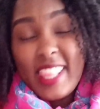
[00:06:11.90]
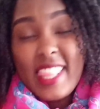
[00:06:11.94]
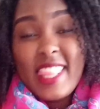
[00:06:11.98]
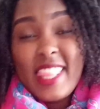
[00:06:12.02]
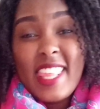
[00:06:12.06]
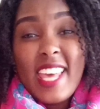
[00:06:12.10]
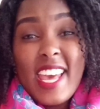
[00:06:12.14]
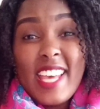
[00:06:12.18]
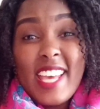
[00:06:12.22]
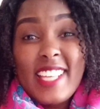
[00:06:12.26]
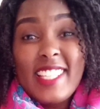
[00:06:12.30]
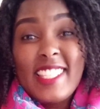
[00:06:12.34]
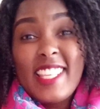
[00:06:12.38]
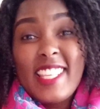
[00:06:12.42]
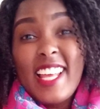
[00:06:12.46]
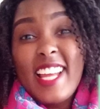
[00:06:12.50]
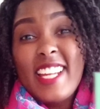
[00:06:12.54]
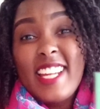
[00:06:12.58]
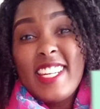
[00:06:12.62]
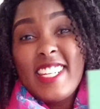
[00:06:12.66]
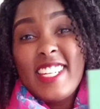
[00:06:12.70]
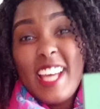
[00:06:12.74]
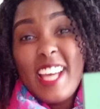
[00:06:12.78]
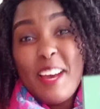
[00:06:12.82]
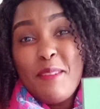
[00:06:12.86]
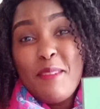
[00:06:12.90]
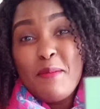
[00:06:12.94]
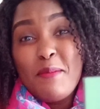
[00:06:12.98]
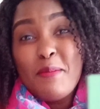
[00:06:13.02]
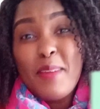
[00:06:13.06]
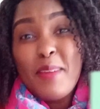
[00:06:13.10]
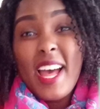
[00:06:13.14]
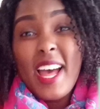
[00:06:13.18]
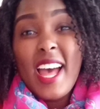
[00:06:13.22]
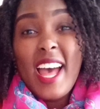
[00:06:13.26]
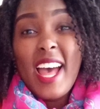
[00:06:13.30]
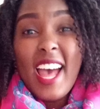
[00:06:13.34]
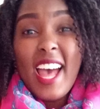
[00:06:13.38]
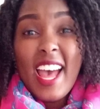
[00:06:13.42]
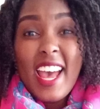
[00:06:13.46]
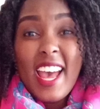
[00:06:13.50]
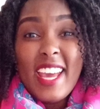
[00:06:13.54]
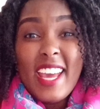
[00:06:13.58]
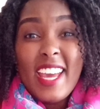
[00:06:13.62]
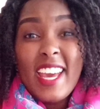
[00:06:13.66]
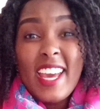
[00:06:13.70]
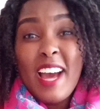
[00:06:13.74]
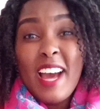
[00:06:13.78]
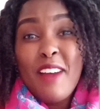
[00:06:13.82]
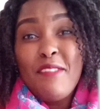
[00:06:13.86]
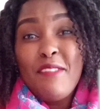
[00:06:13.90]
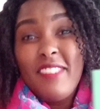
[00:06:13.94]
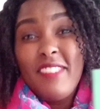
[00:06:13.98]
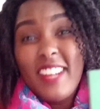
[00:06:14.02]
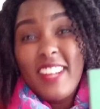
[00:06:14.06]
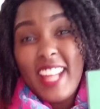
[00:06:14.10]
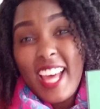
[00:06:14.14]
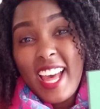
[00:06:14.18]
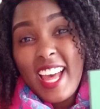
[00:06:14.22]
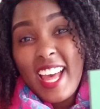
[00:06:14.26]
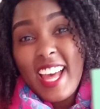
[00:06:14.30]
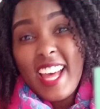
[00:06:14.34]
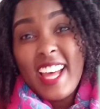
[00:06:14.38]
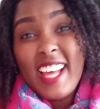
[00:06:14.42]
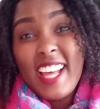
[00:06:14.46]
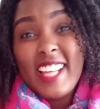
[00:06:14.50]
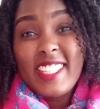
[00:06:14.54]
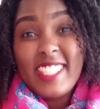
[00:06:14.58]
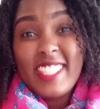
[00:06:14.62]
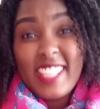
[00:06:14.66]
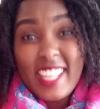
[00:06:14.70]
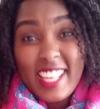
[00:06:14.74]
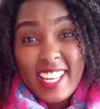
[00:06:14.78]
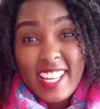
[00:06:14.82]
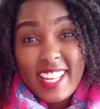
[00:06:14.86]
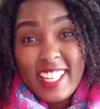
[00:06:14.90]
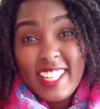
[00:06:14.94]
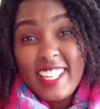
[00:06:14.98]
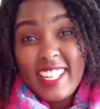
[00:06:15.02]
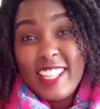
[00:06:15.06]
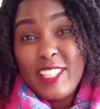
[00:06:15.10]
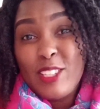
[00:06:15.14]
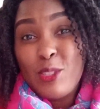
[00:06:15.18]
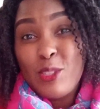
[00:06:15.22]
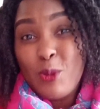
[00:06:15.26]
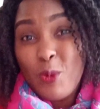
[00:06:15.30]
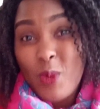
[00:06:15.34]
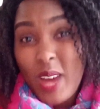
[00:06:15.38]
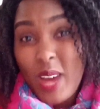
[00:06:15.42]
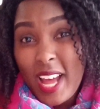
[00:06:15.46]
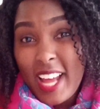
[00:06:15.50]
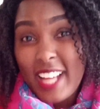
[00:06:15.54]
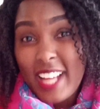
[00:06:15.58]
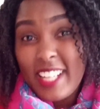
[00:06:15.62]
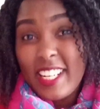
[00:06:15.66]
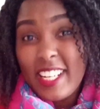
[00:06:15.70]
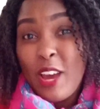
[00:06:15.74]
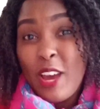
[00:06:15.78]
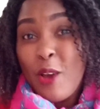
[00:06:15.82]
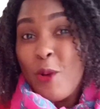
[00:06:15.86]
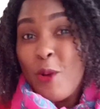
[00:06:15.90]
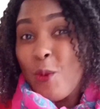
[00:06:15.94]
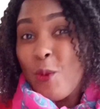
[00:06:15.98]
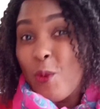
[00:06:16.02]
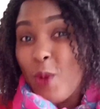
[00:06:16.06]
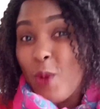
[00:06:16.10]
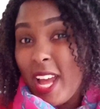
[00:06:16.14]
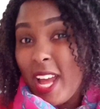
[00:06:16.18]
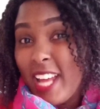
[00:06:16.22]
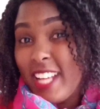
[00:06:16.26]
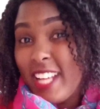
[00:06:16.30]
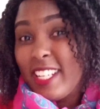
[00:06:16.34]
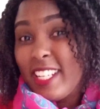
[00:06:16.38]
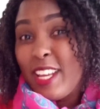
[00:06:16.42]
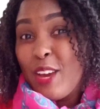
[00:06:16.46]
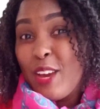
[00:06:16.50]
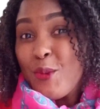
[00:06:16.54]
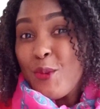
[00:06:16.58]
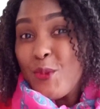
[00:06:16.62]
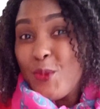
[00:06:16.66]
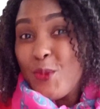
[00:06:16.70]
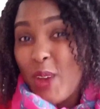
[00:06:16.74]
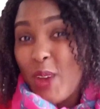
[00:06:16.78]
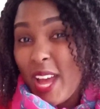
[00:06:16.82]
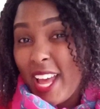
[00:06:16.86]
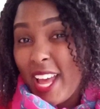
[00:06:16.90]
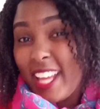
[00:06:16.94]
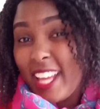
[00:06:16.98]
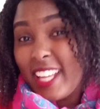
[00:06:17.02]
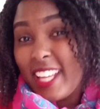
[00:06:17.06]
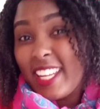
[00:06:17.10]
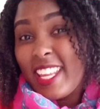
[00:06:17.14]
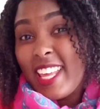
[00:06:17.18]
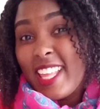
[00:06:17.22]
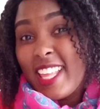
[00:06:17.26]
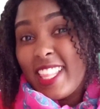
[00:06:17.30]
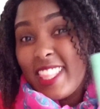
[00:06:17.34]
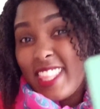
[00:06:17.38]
There is a number I have learnt and it's one, one, one.